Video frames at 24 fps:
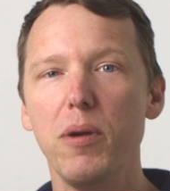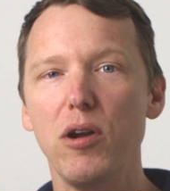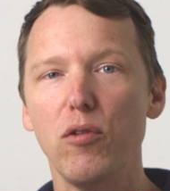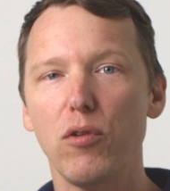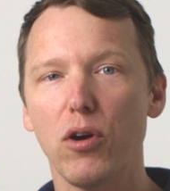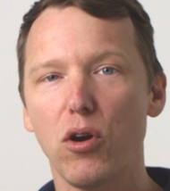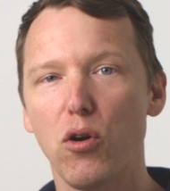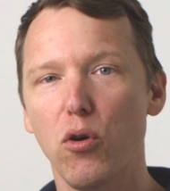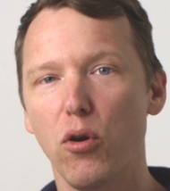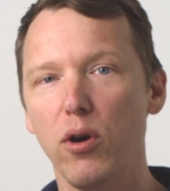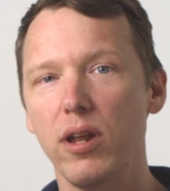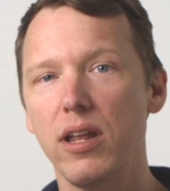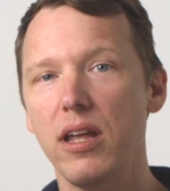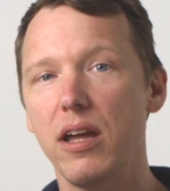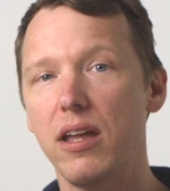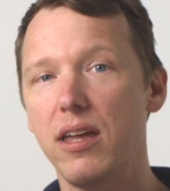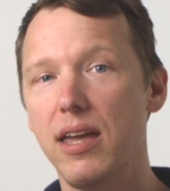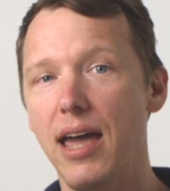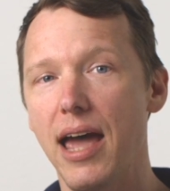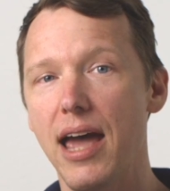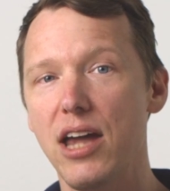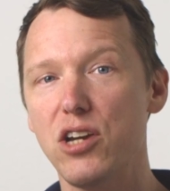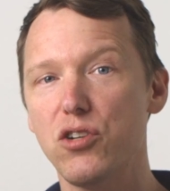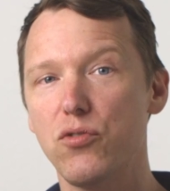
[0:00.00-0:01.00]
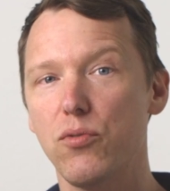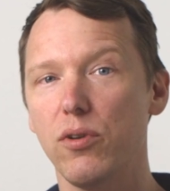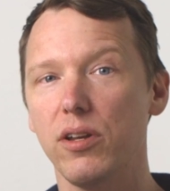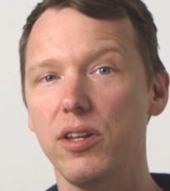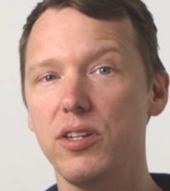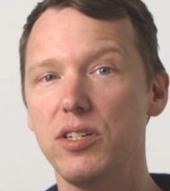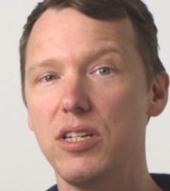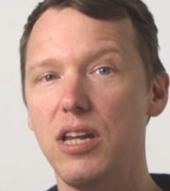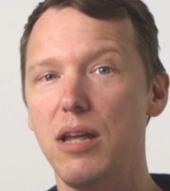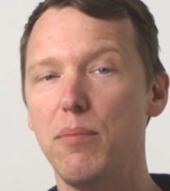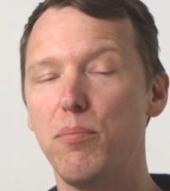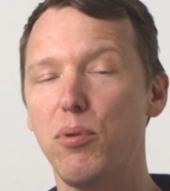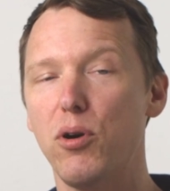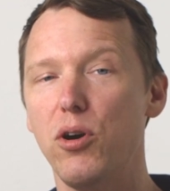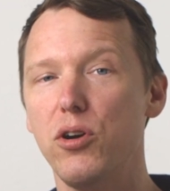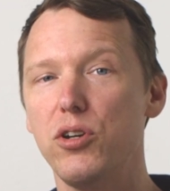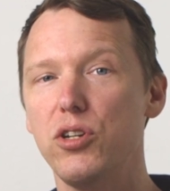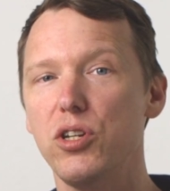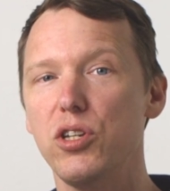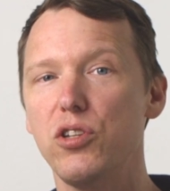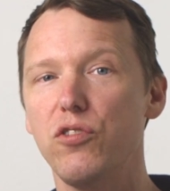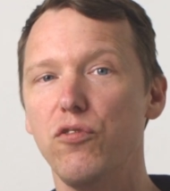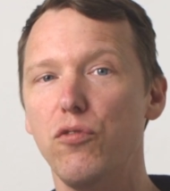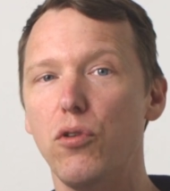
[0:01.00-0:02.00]
recording a cash real estate
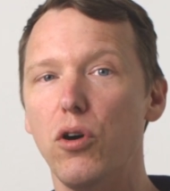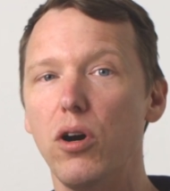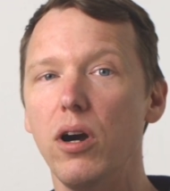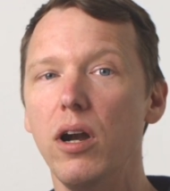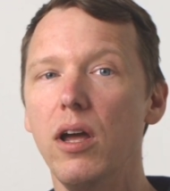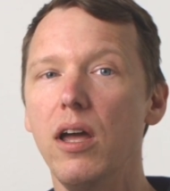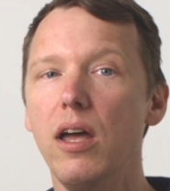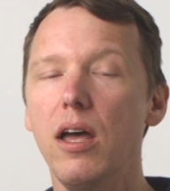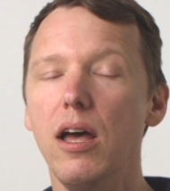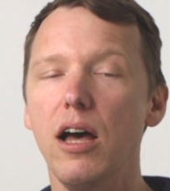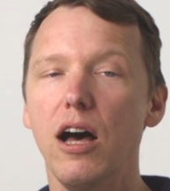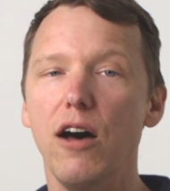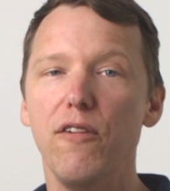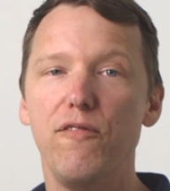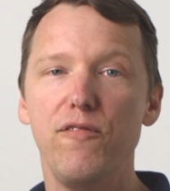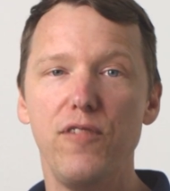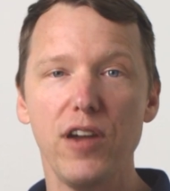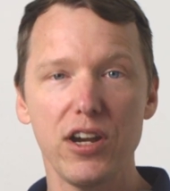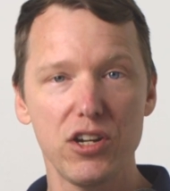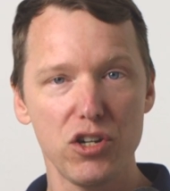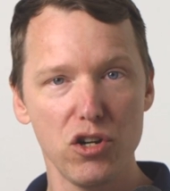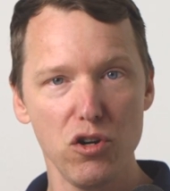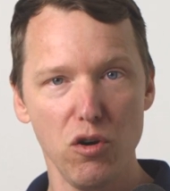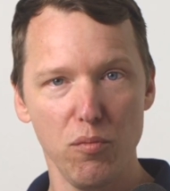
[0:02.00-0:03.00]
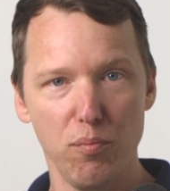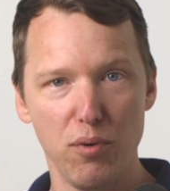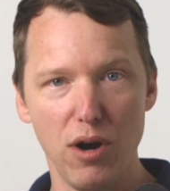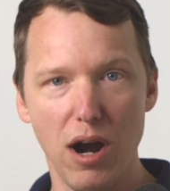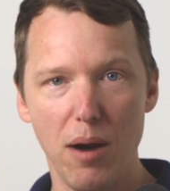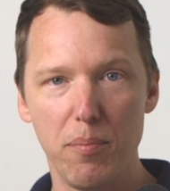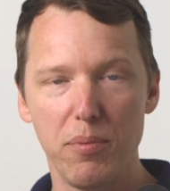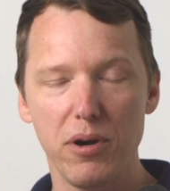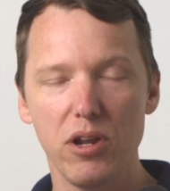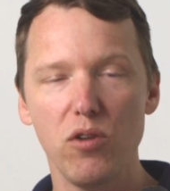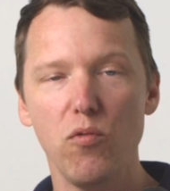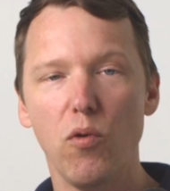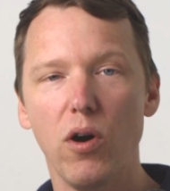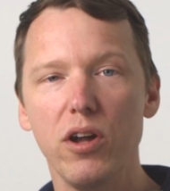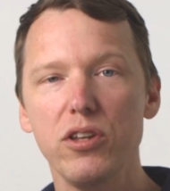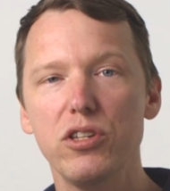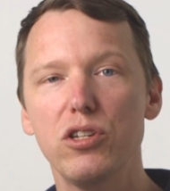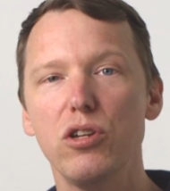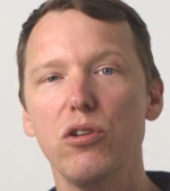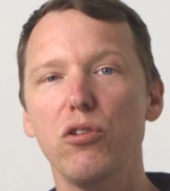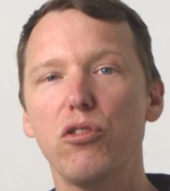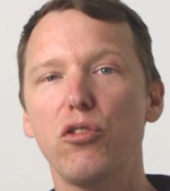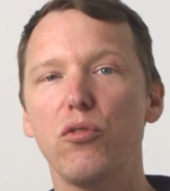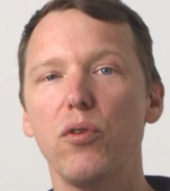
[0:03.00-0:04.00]
purchase for a fictional property,
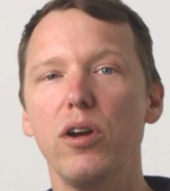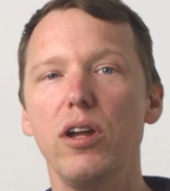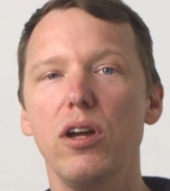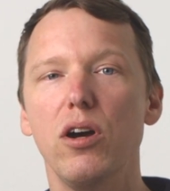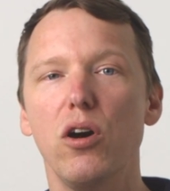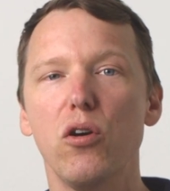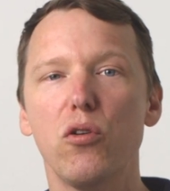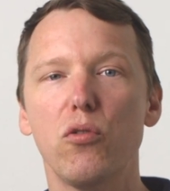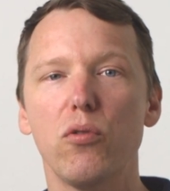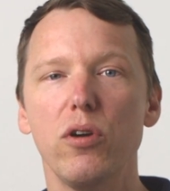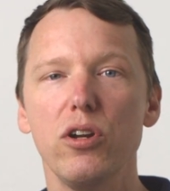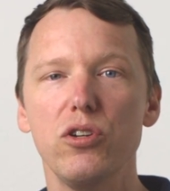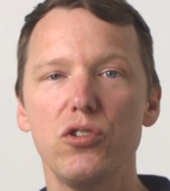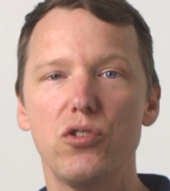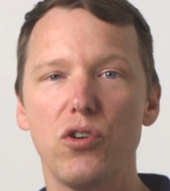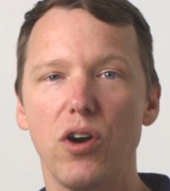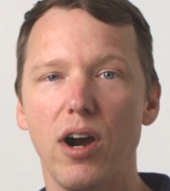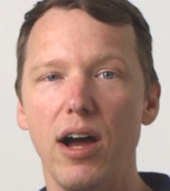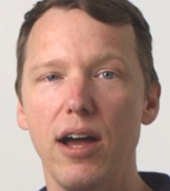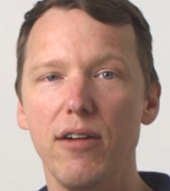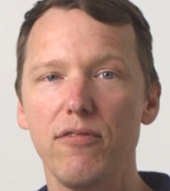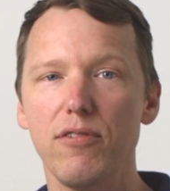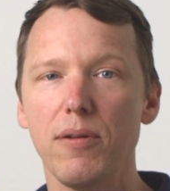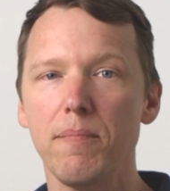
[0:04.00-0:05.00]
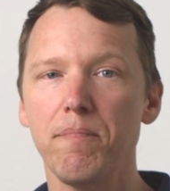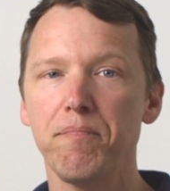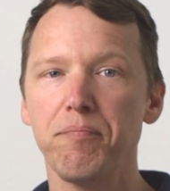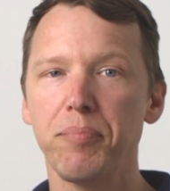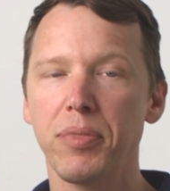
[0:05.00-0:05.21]
123 Oak Ridge Drive.